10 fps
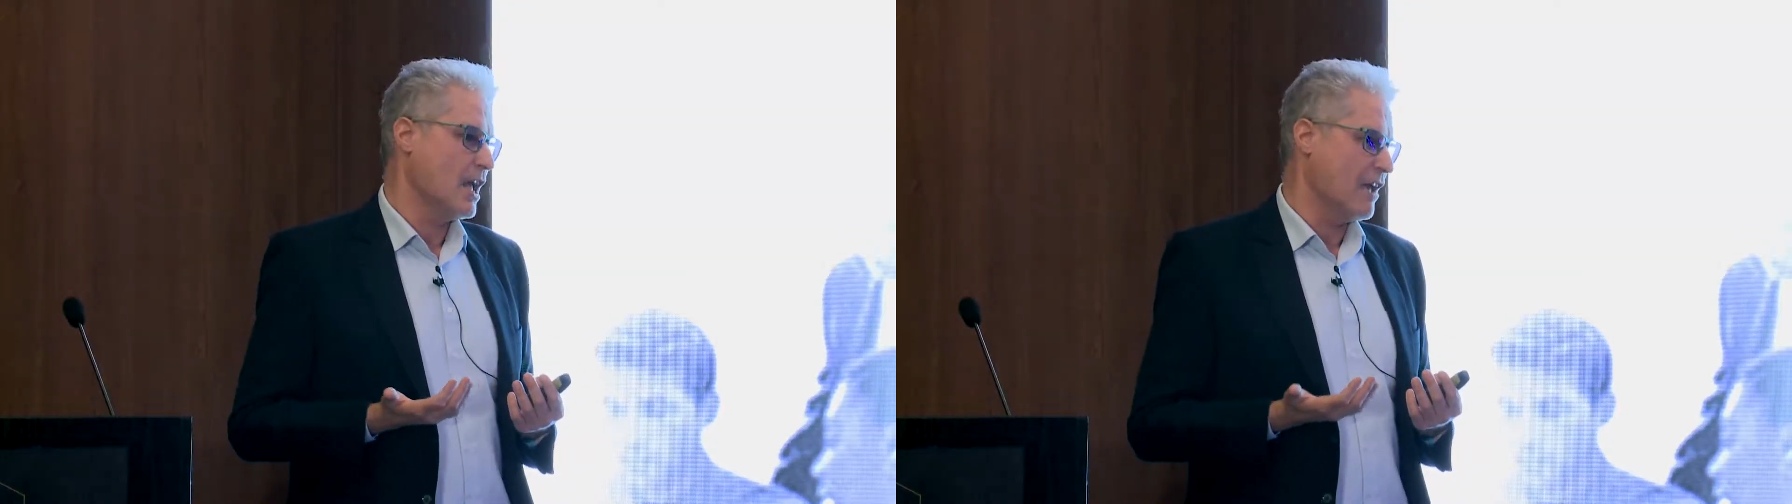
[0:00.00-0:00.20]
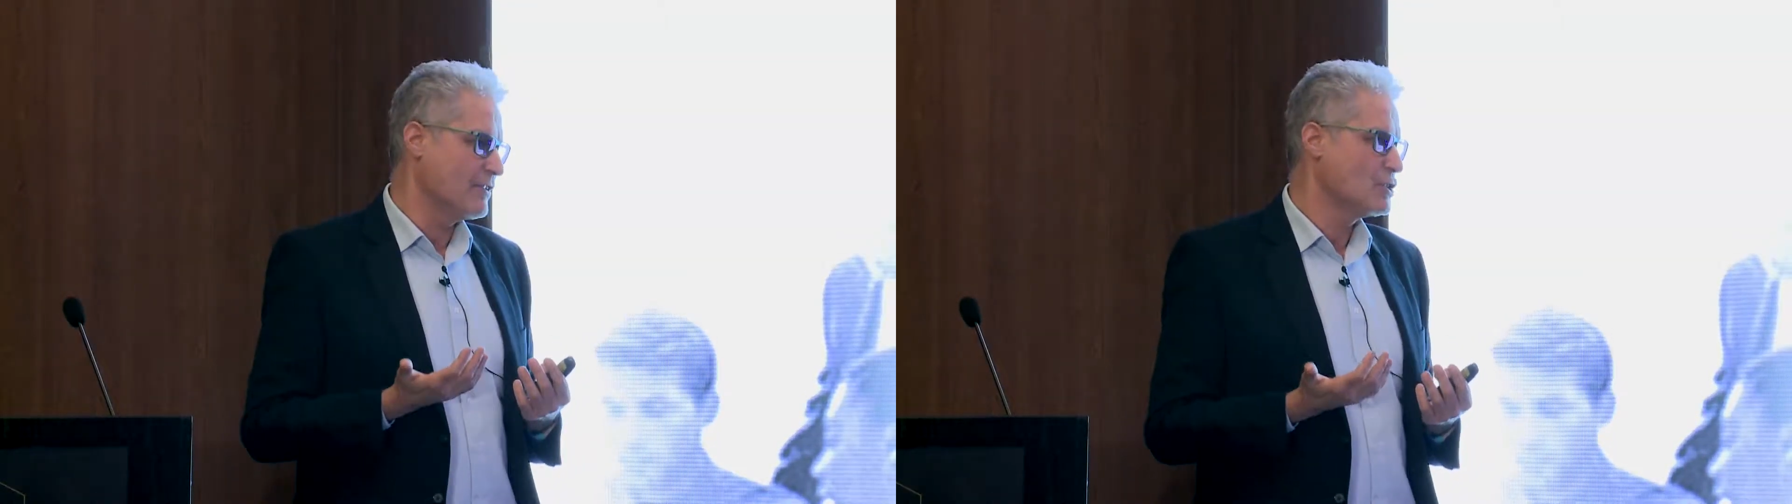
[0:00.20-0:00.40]

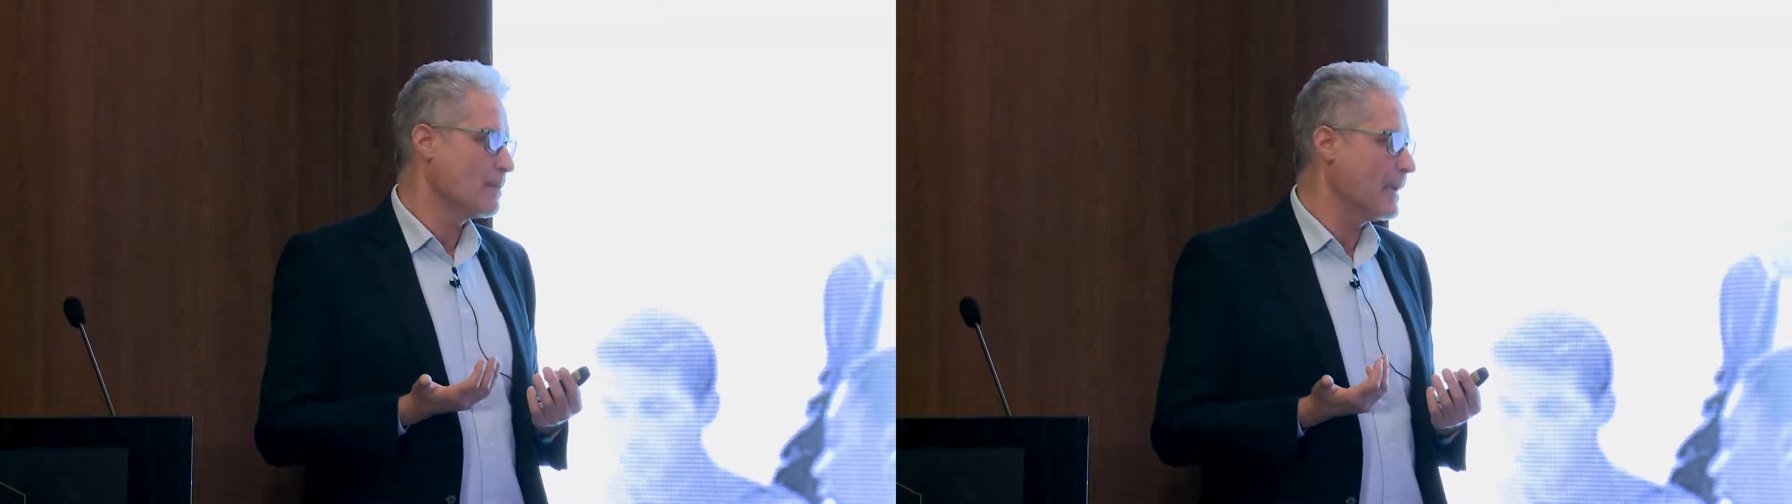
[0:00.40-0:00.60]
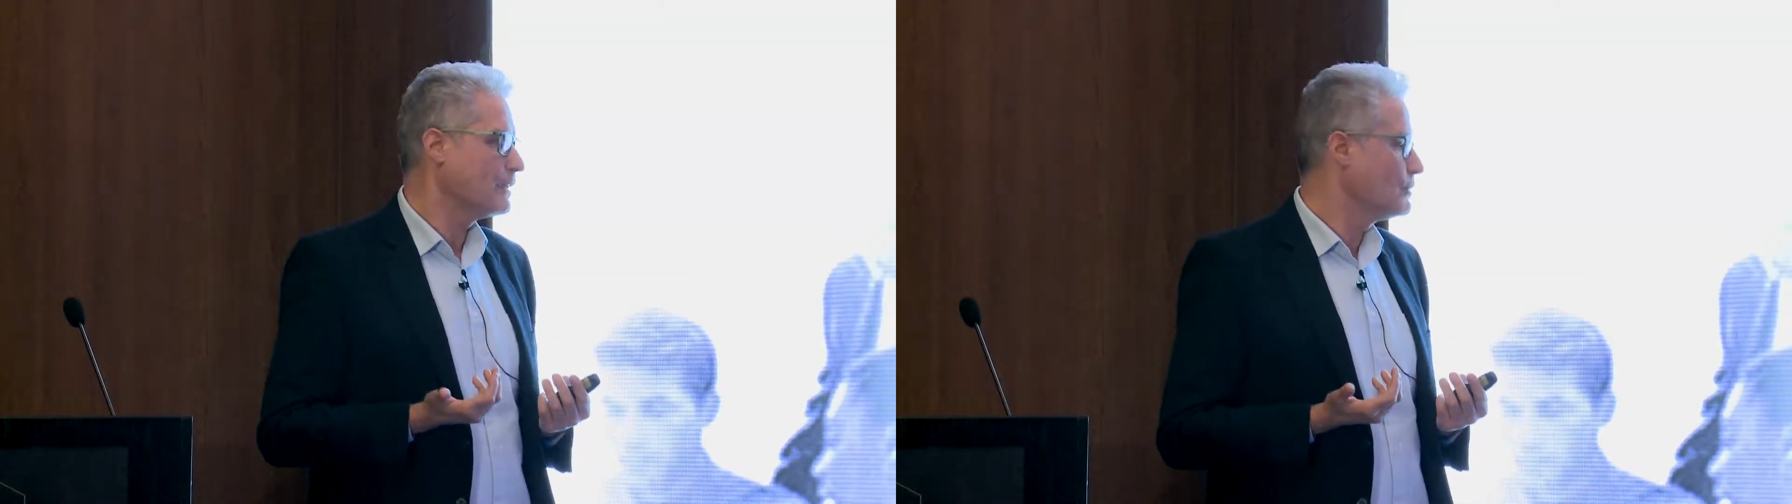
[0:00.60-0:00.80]
and we
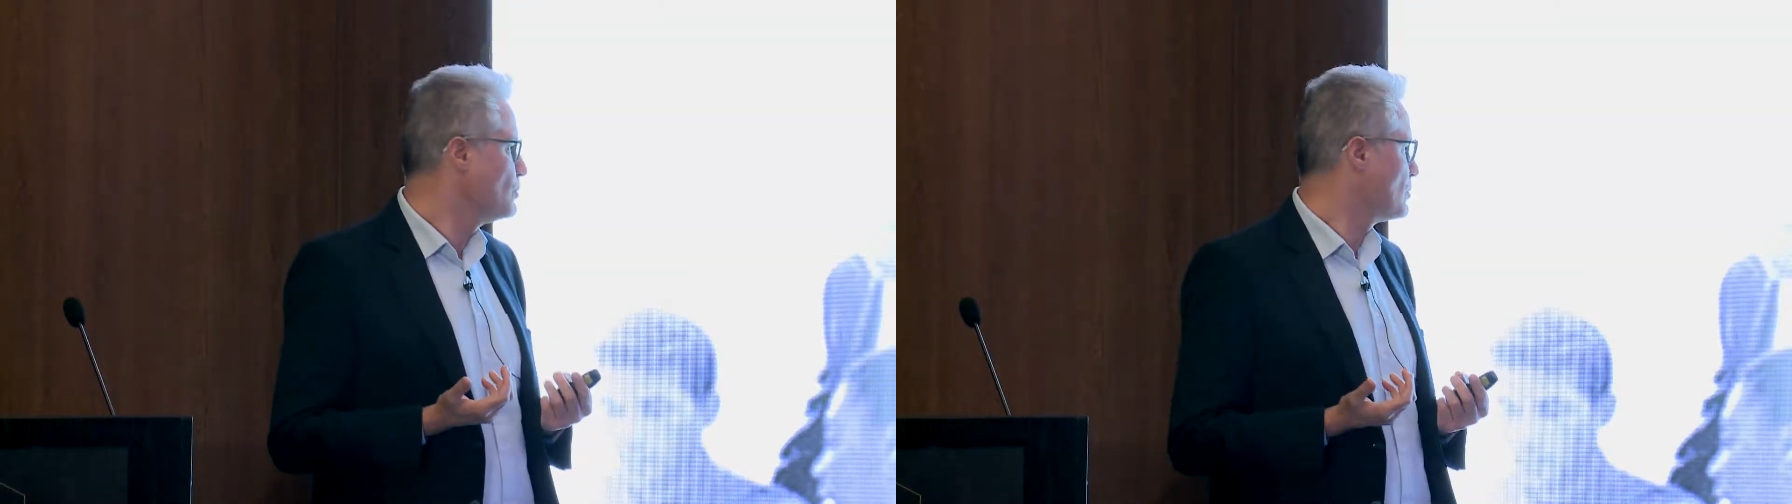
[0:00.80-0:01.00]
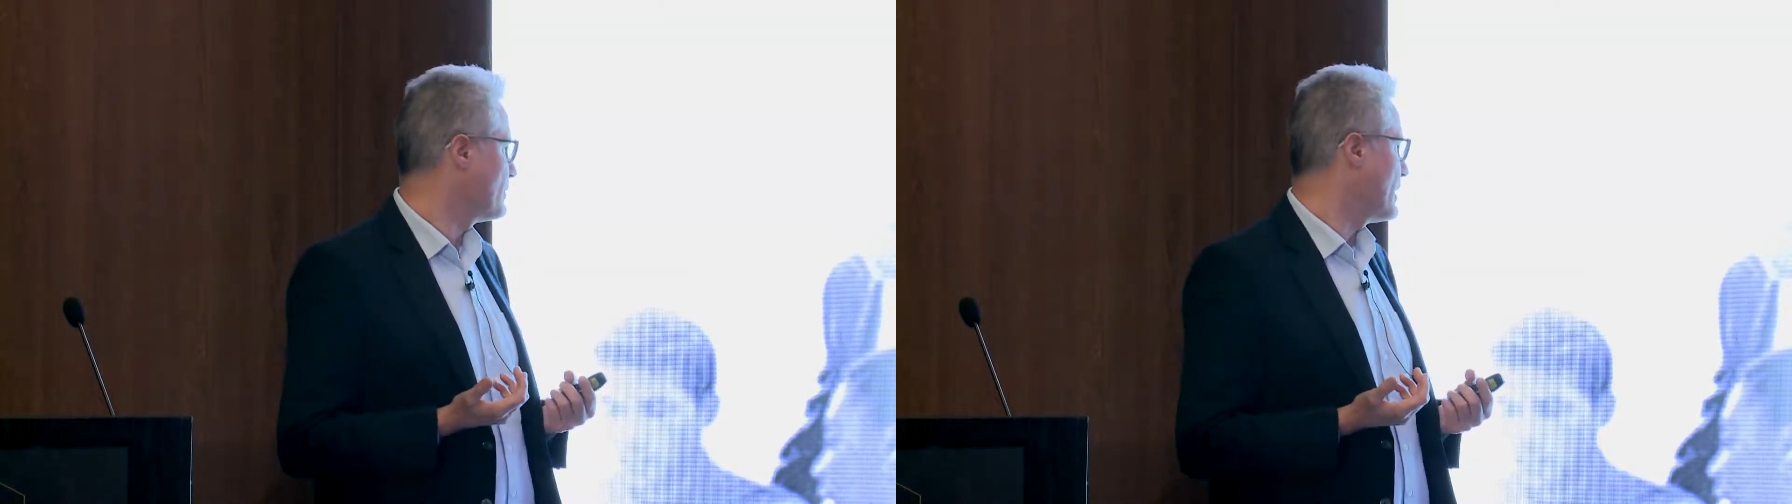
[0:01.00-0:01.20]
should make
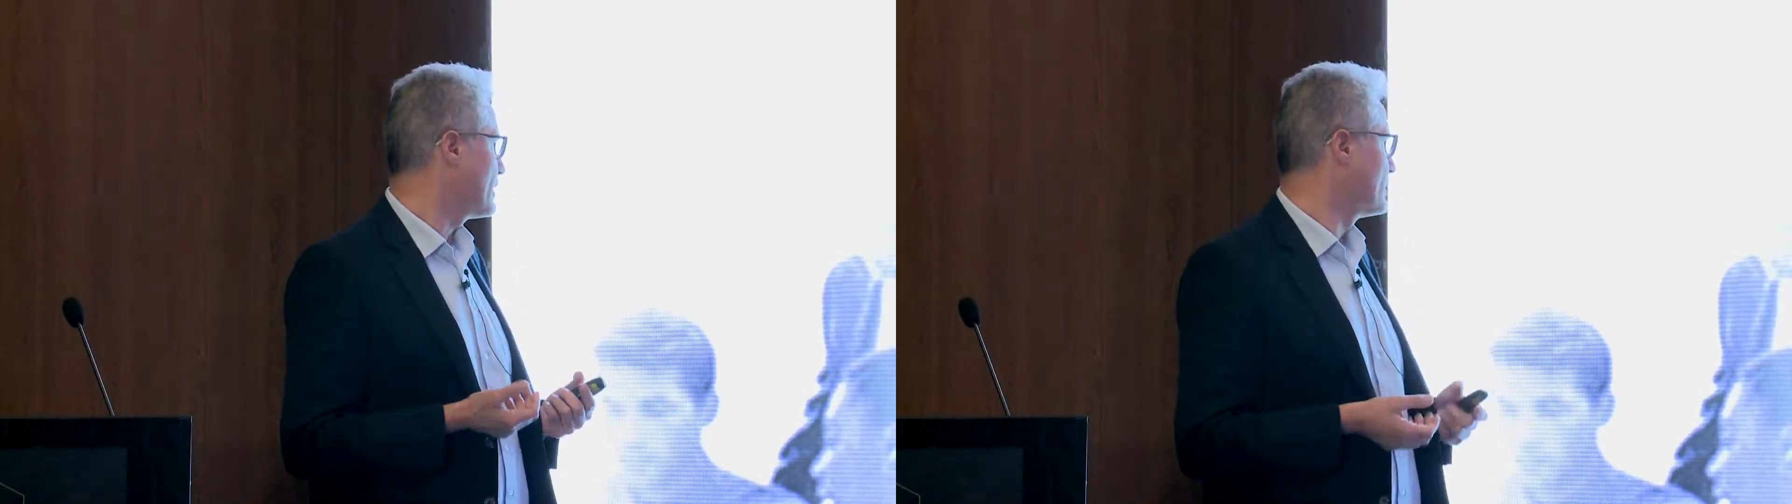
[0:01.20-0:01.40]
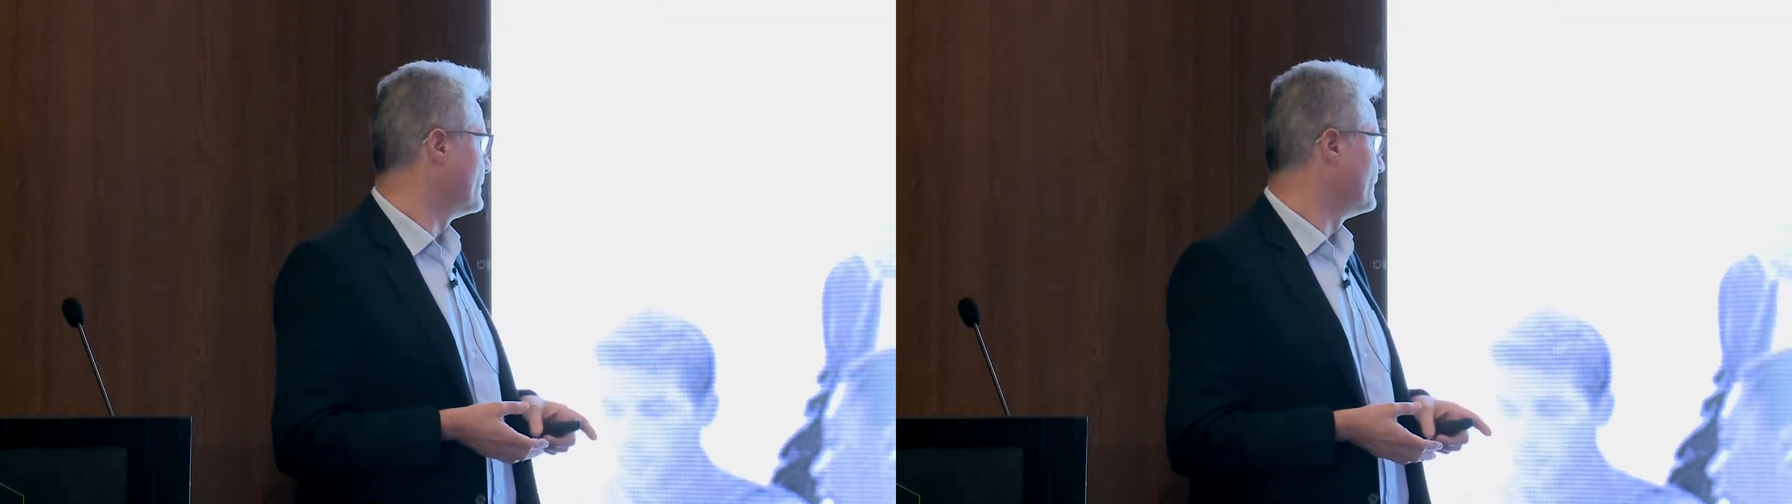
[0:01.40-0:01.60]
use of that.